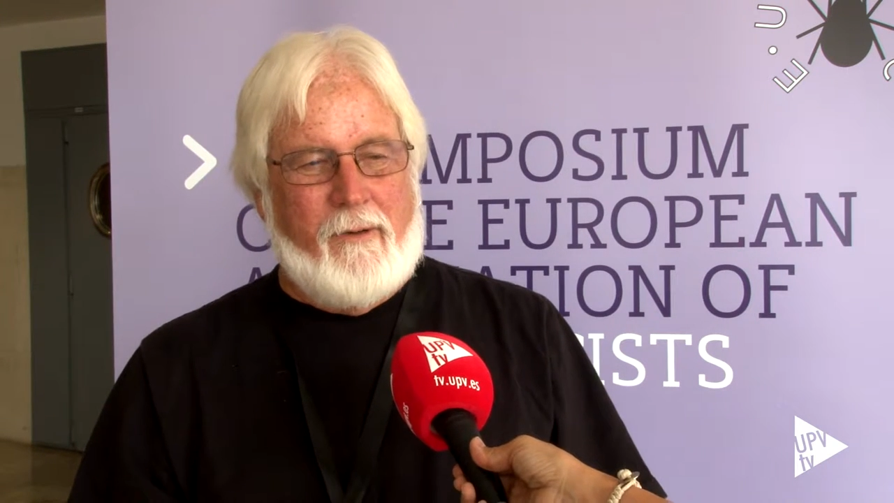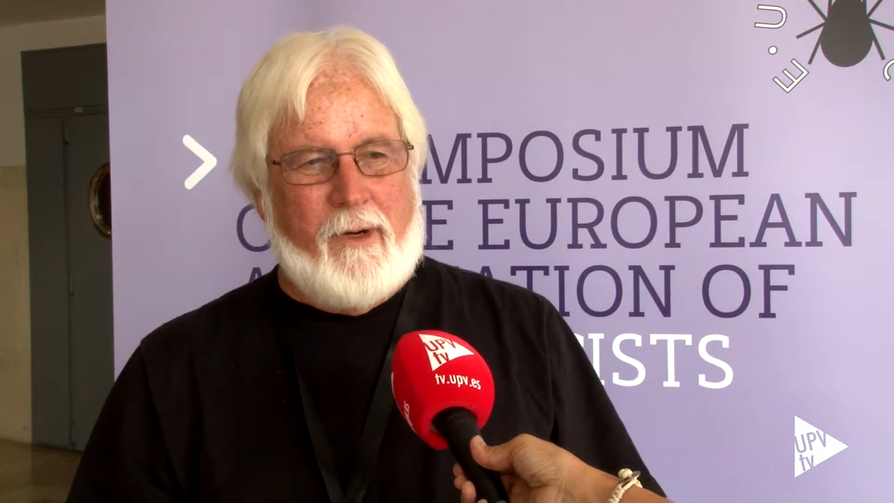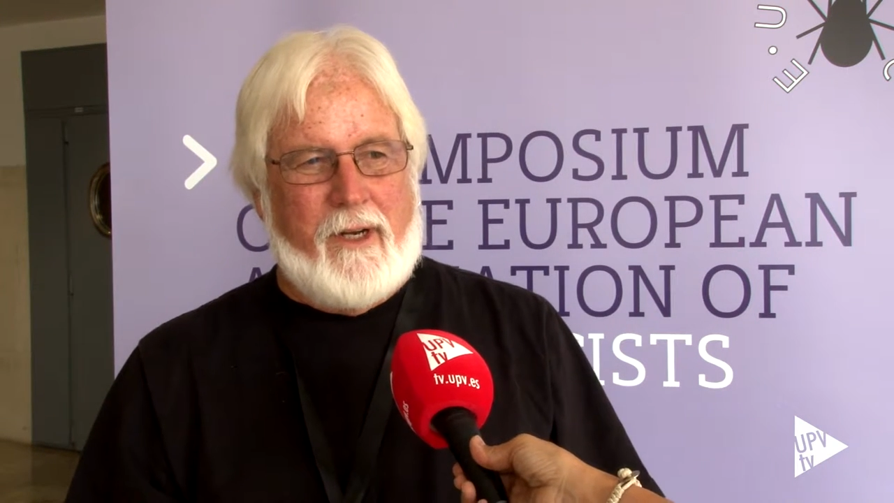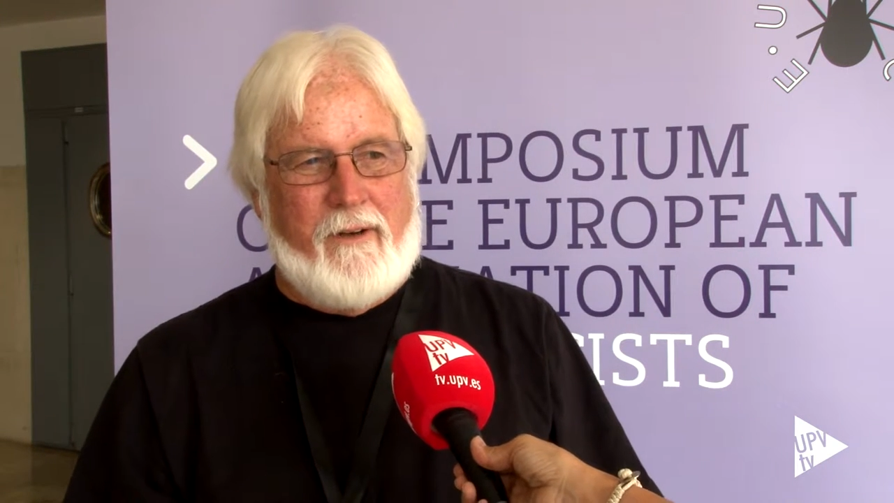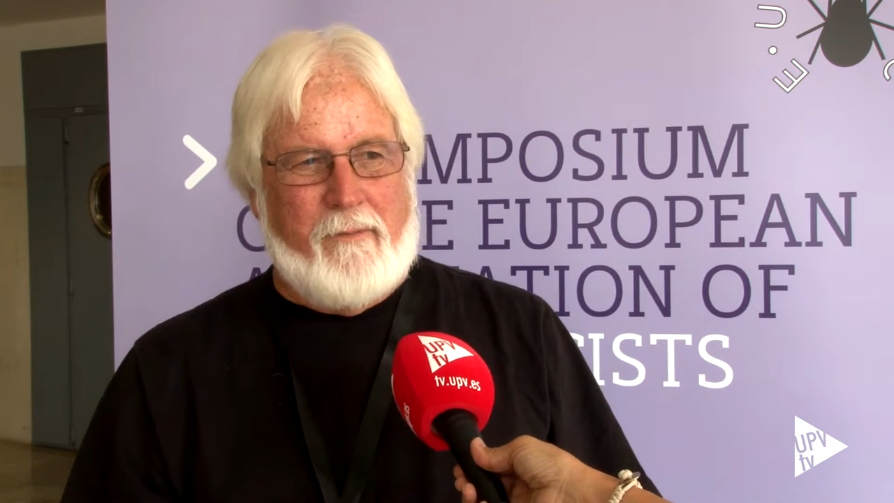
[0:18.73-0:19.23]

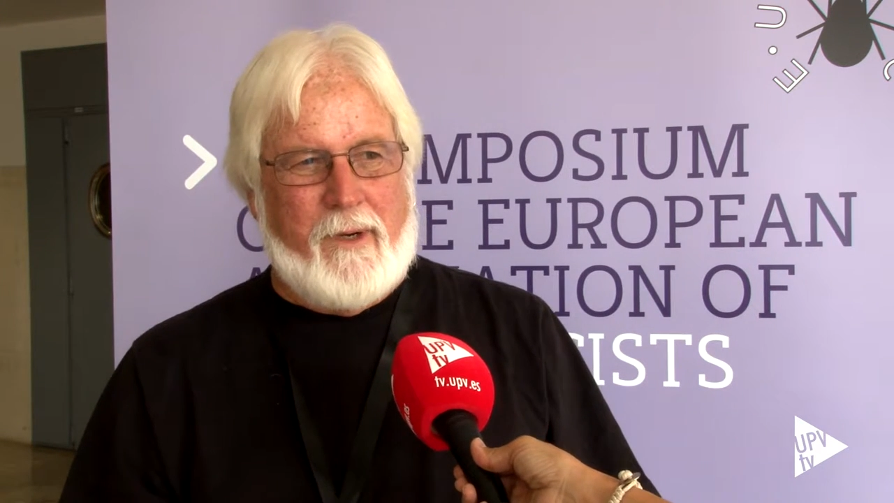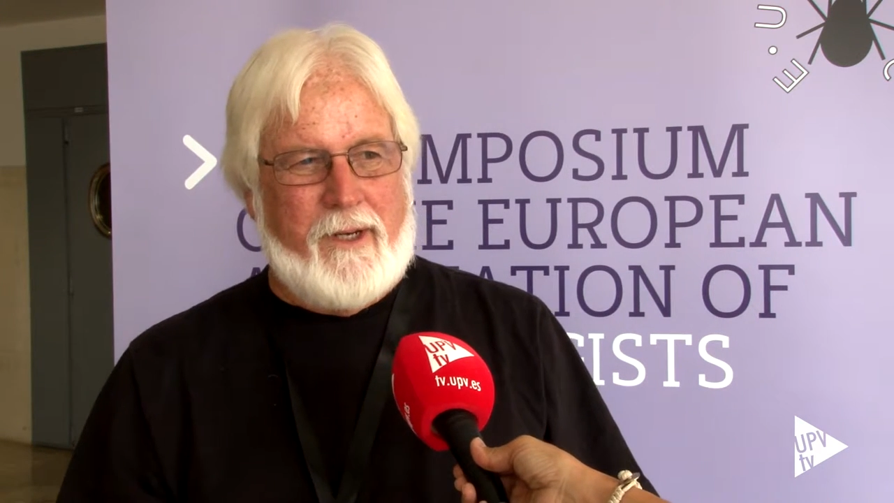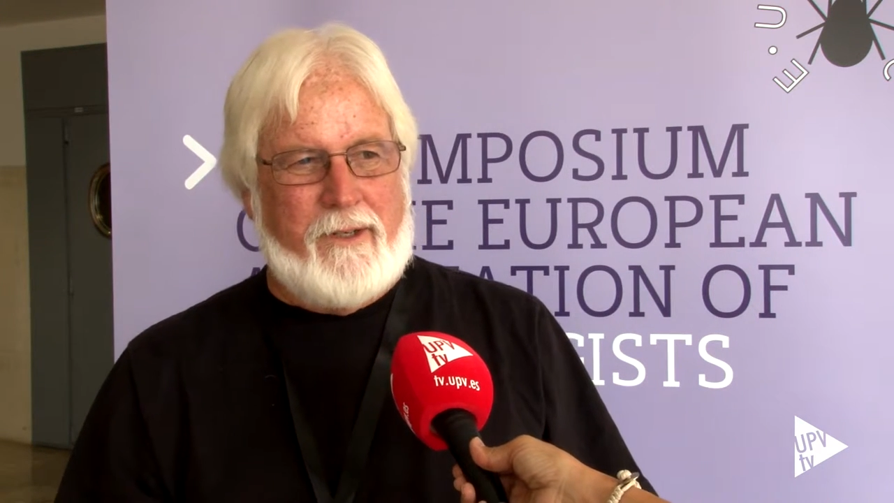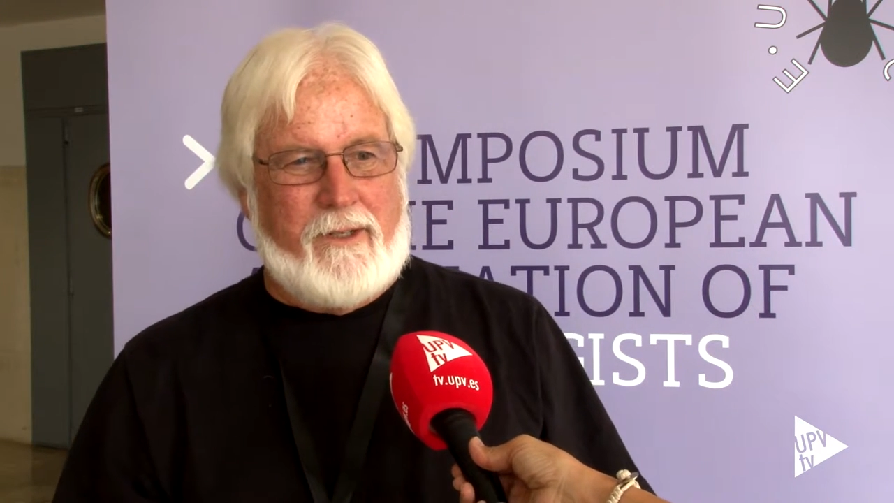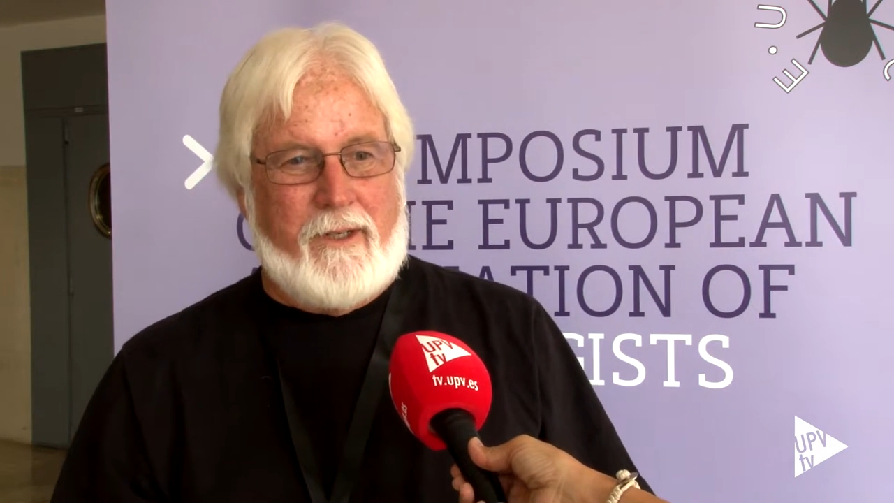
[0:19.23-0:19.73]
We have
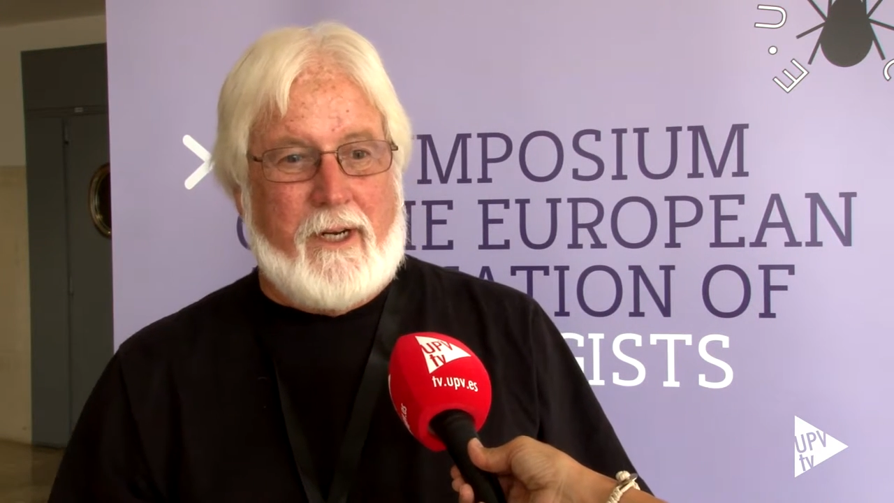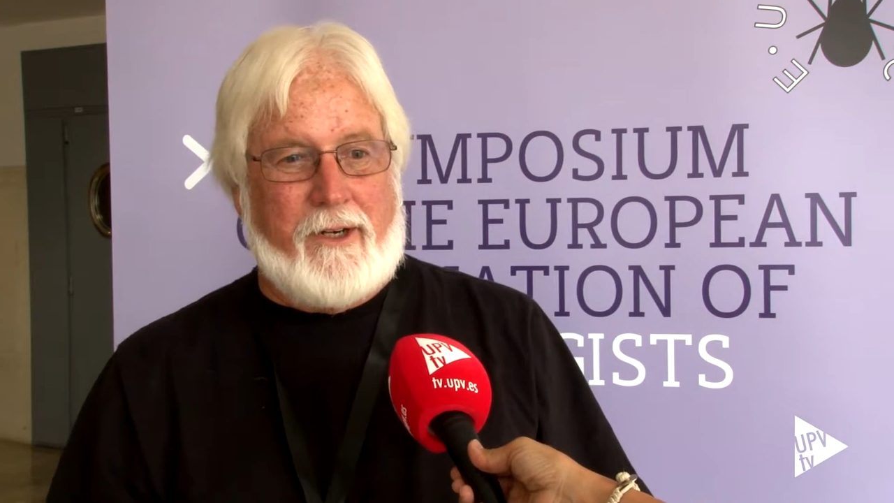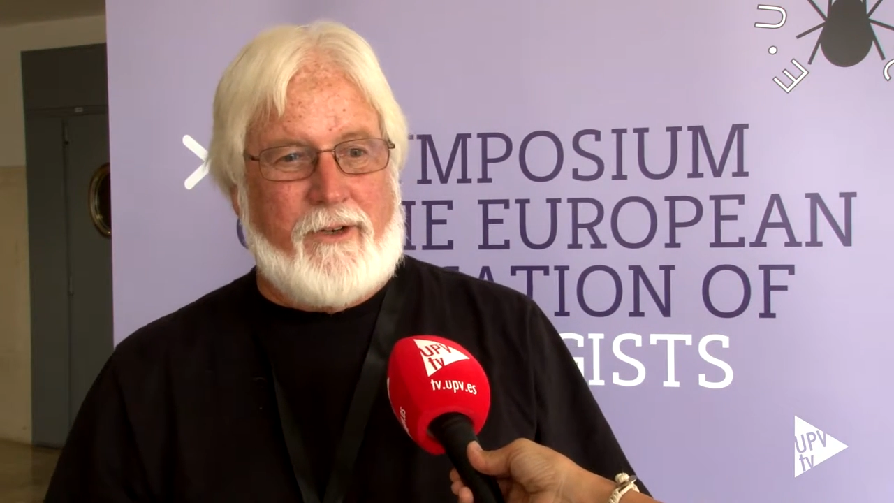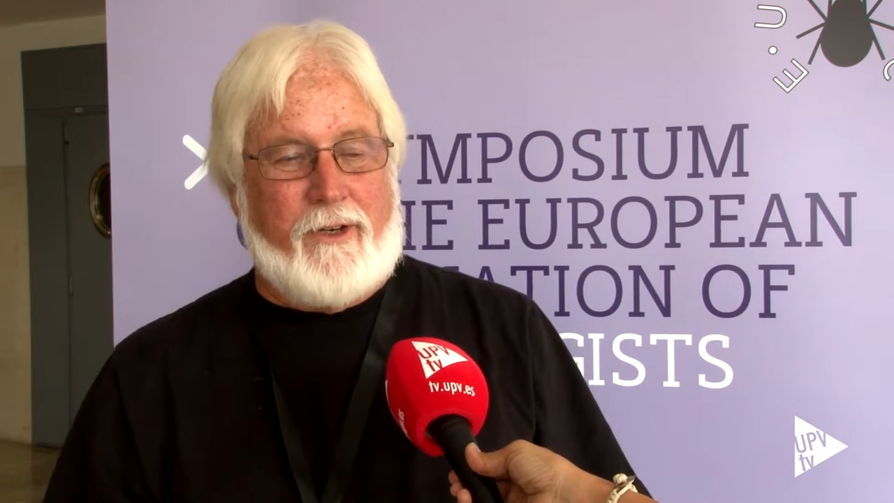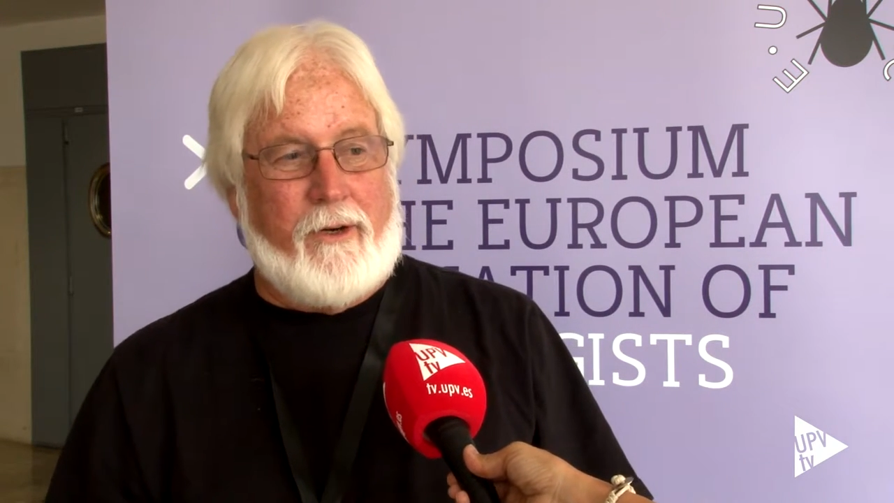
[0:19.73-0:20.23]
mites that actually